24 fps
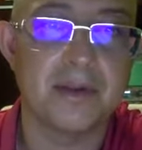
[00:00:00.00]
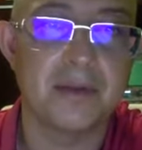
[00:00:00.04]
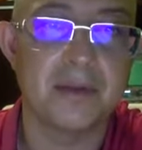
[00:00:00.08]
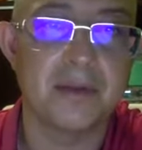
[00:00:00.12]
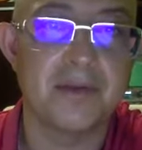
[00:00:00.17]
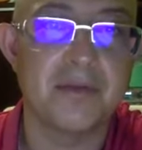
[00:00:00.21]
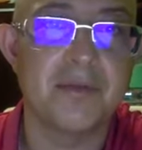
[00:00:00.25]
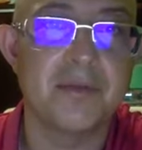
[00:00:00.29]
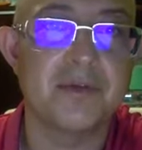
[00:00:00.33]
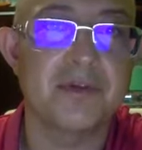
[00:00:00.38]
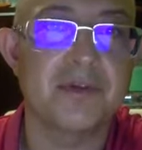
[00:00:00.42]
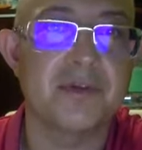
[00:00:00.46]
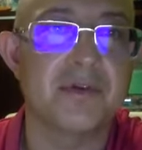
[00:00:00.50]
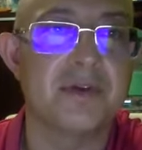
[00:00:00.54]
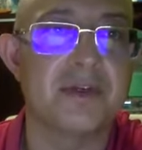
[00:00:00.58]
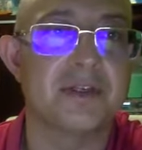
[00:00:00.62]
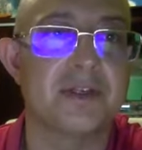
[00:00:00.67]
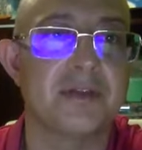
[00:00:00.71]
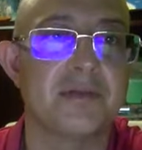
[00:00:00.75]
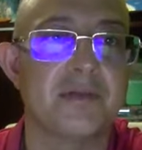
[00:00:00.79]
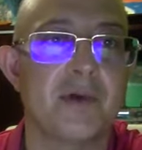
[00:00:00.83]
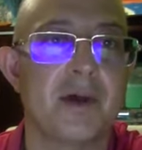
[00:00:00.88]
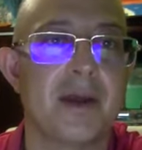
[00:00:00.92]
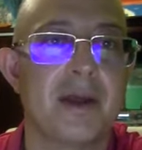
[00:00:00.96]
Give me the
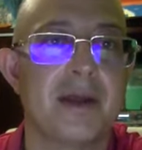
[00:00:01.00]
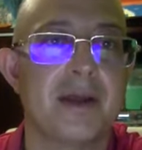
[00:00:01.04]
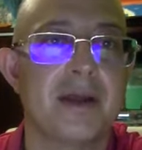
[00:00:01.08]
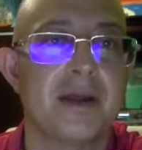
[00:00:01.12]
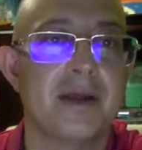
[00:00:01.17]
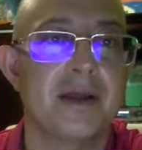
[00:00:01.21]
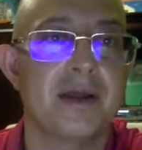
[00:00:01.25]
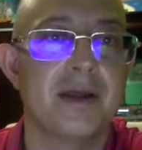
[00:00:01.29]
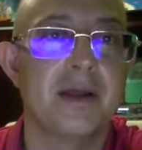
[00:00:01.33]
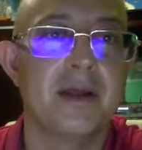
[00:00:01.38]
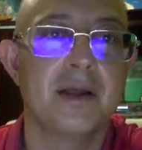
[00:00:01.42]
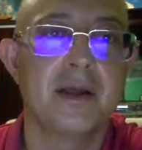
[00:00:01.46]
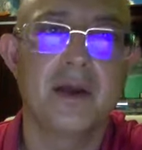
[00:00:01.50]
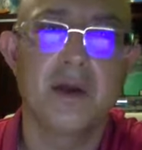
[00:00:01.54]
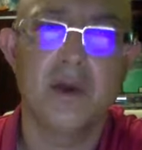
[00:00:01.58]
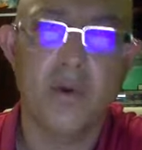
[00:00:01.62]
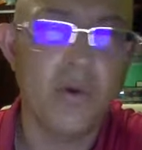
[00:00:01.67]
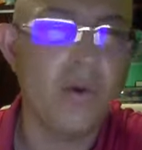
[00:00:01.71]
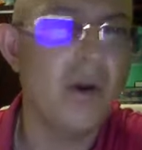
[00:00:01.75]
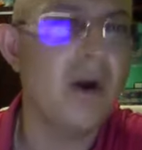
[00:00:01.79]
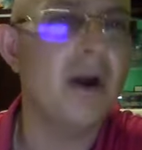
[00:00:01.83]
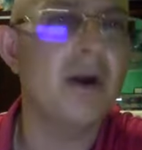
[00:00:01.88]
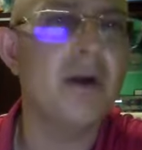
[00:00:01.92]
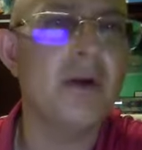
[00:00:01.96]
reason, why?
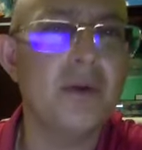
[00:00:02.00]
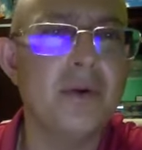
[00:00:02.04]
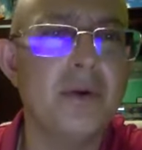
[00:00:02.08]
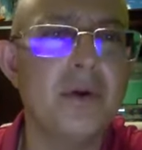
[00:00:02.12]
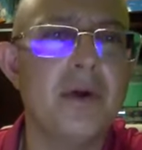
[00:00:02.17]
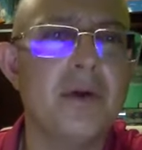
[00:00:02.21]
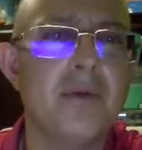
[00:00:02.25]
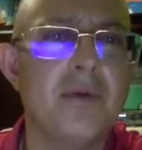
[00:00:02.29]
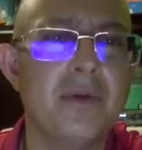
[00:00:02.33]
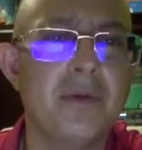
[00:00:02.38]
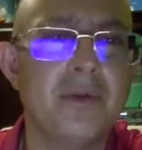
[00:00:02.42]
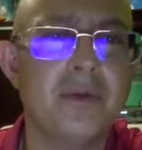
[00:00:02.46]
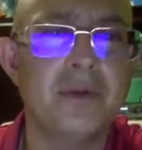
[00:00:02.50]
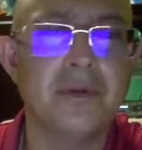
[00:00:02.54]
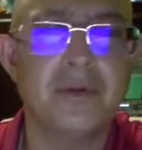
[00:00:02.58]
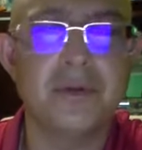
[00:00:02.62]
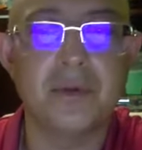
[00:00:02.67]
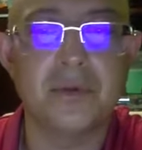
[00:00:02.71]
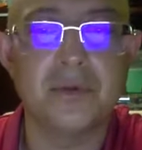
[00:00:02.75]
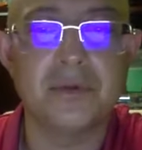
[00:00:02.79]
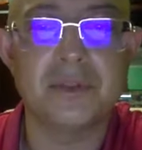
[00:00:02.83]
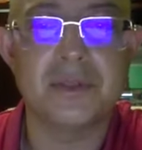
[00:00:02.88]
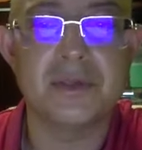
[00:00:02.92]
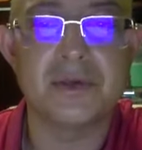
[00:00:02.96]
Who are you? I want to
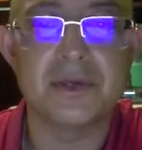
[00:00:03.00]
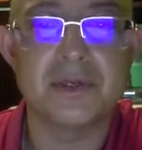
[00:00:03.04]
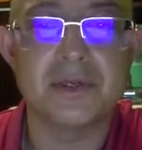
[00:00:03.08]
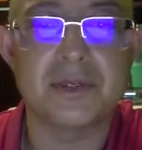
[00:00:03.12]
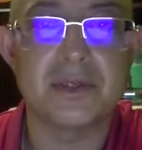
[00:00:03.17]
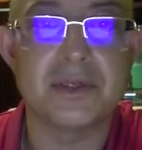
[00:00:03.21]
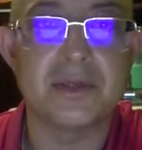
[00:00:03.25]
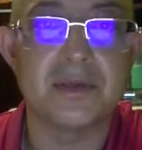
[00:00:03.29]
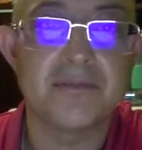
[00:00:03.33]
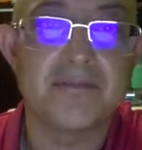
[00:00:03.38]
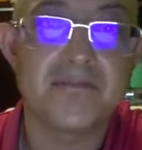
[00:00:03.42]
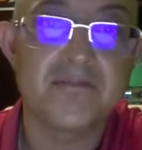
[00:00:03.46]
know the reason.